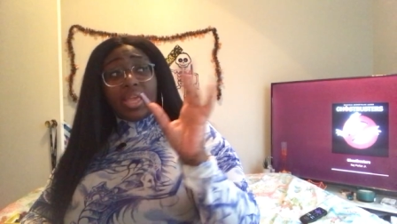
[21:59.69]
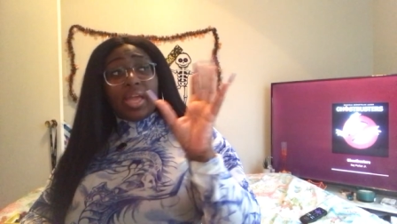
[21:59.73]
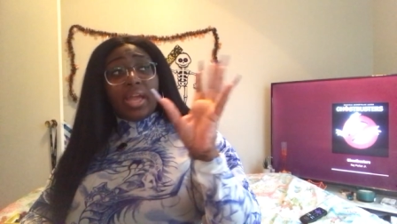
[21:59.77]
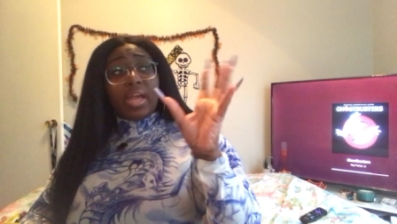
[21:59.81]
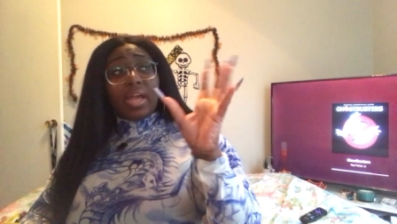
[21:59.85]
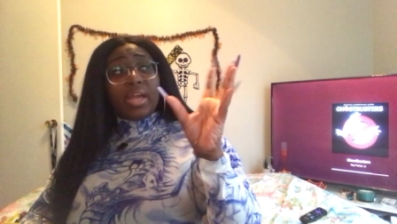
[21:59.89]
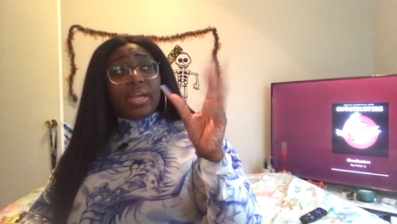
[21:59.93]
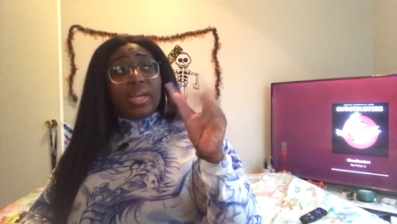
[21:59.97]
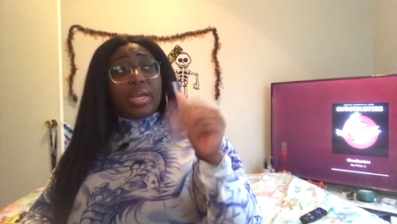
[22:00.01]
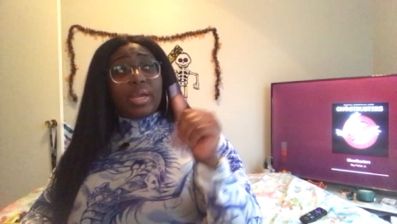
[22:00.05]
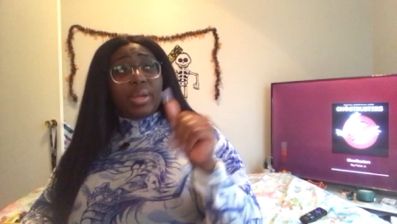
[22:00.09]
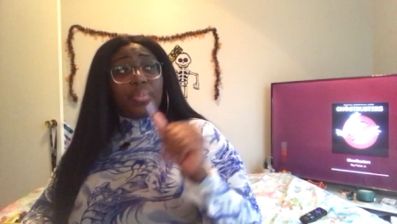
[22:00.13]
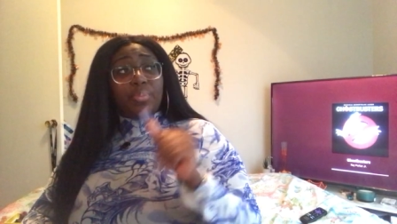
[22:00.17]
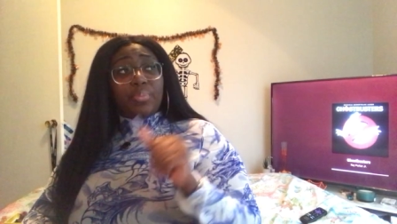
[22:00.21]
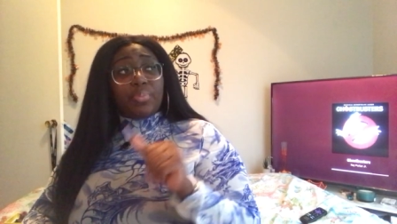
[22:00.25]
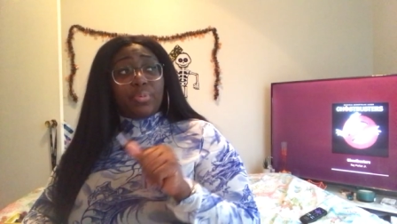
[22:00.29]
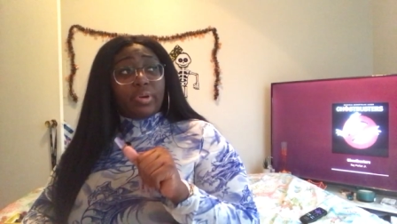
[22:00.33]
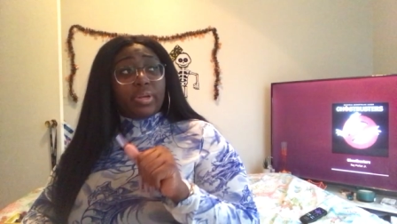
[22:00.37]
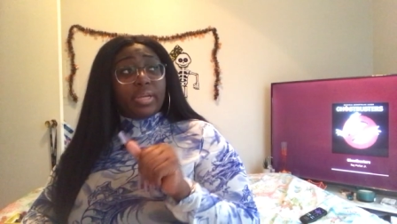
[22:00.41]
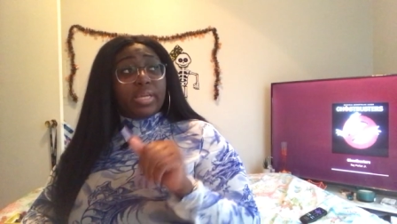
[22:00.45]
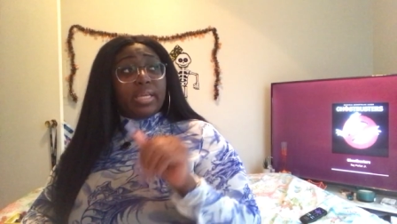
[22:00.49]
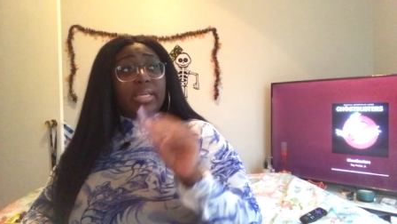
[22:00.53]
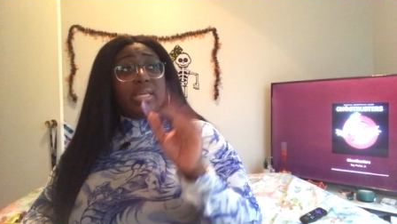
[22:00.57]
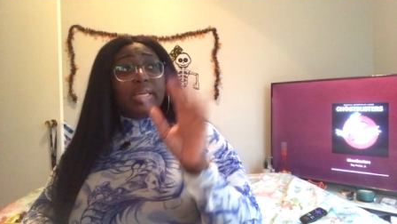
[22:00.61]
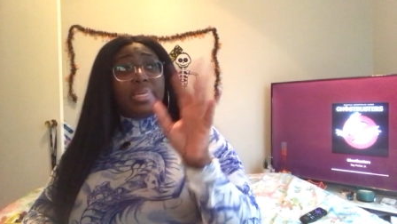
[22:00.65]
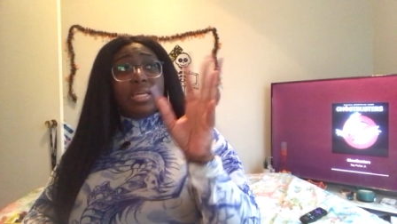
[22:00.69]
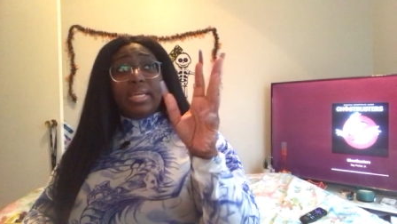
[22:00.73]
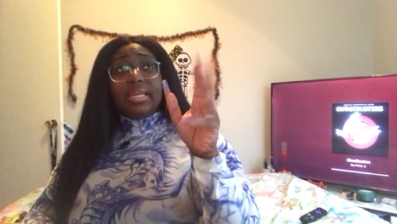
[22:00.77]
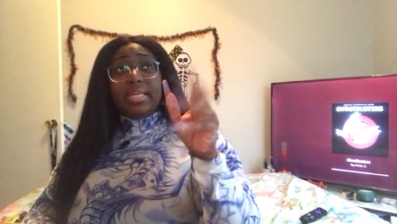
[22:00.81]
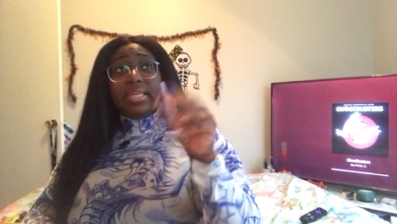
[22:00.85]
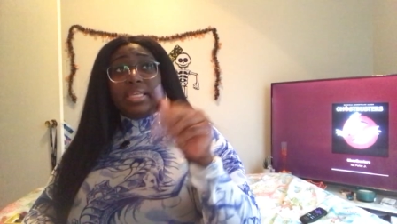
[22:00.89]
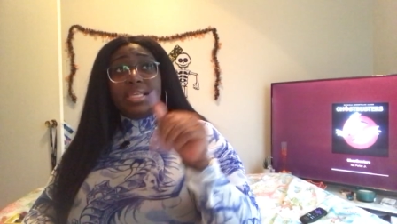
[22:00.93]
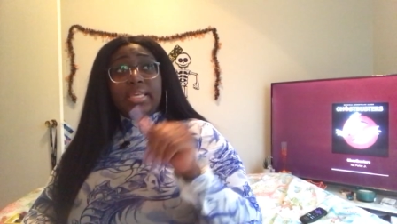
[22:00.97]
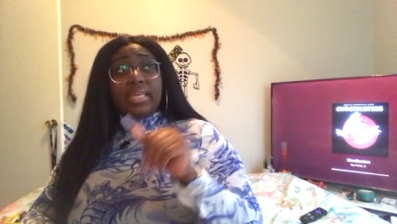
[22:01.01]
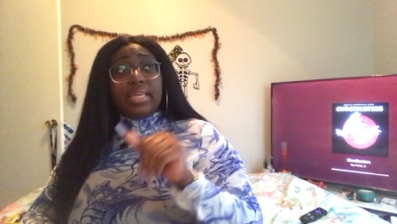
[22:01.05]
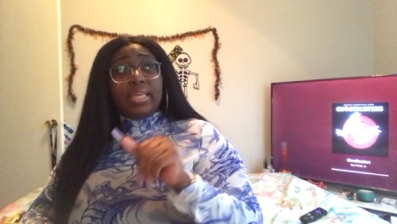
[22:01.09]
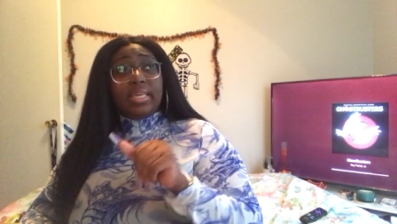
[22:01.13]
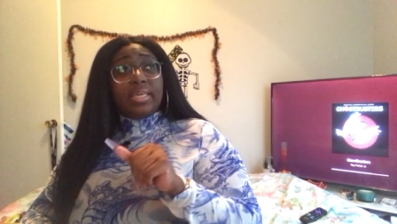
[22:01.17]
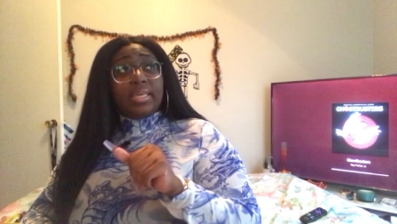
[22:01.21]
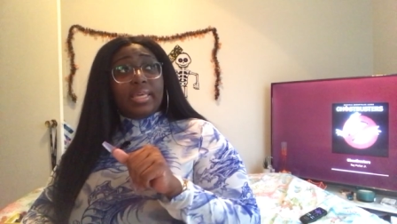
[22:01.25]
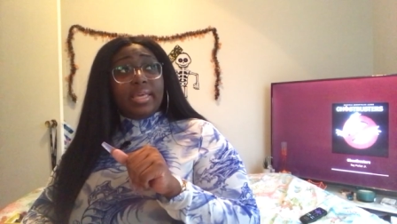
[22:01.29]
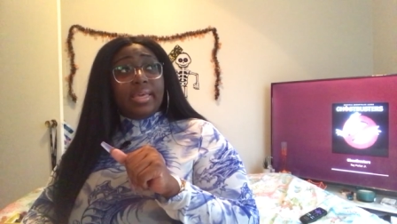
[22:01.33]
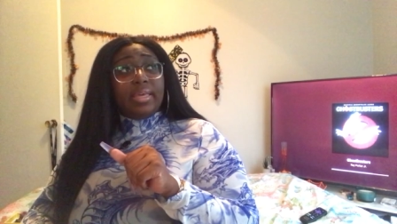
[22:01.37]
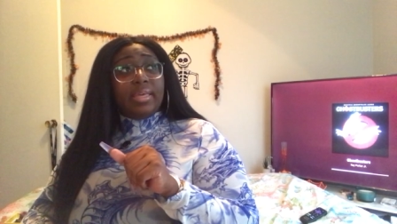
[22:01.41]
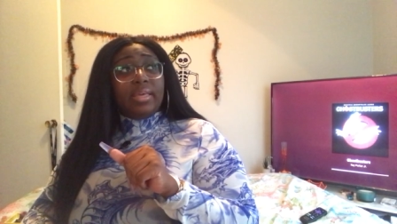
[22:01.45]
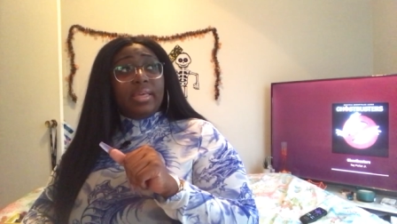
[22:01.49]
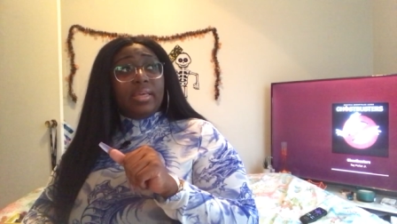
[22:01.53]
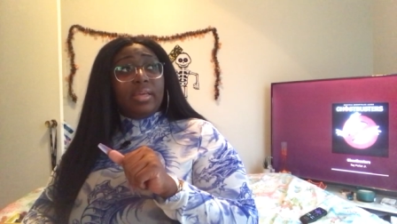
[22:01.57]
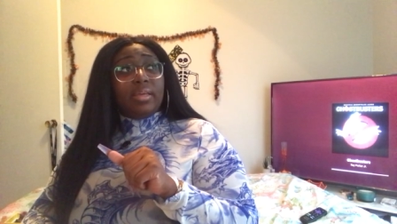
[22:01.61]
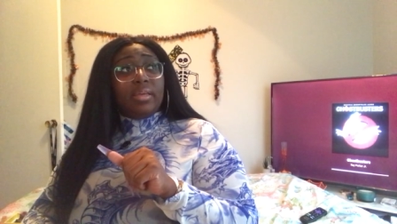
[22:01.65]
I hear Bree,
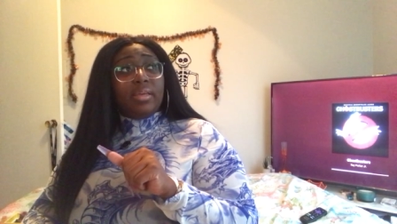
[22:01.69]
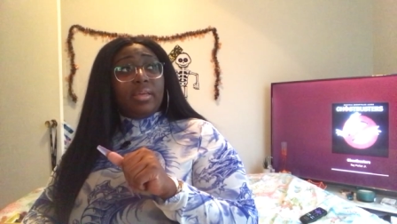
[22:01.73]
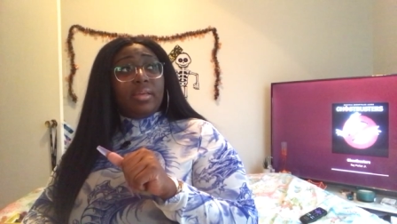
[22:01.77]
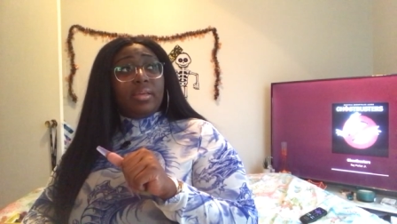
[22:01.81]
Kiki,